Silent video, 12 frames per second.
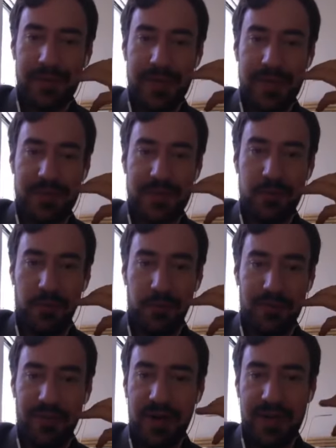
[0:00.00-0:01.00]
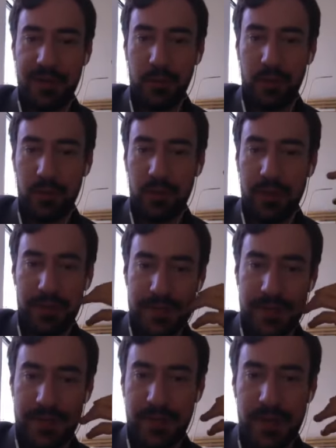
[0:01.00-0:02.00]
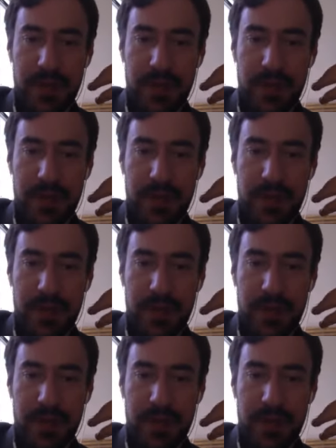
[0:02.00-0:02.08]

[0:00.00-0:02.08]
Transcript: based on what we're finding to work well. So,